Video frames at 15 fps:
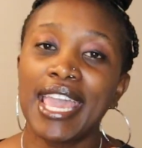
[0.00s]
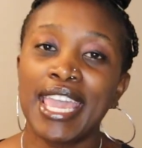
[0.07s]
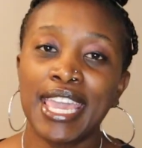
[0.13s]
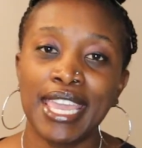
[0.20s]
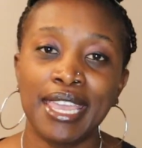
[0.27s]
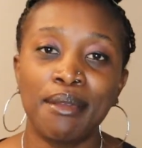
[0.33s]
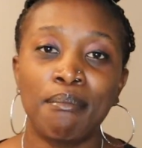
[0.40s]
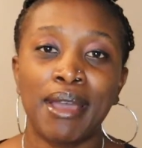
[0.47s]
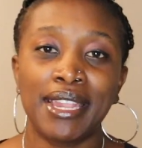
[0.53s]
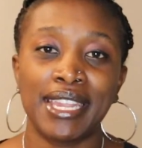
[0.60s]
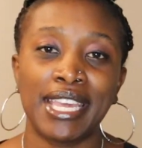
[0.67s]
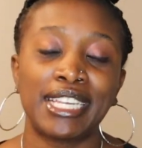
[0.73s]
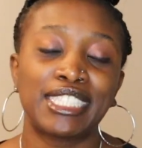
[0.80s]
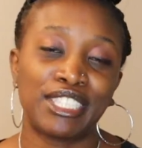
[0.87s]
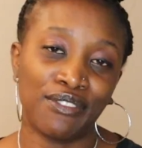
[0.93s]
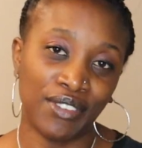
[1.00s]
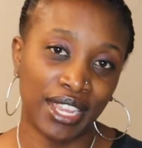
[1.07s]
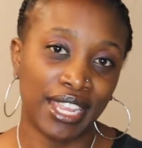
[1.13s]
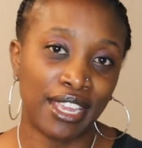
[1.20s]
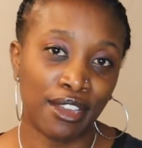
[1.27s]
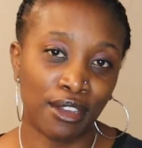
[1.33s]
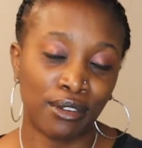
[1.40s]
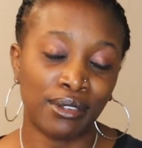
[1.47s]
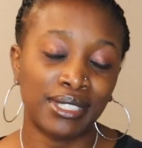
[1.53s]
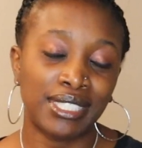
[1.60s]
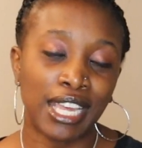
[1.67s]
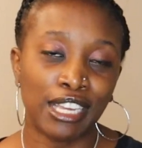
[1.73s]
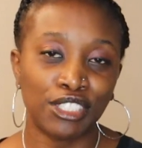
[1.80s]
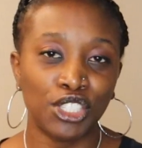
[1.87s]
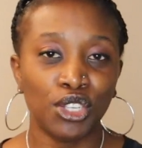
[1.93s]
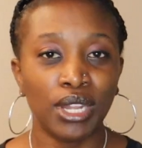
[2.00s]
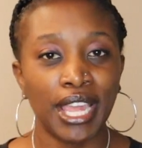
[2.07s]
in my next video. Talk to you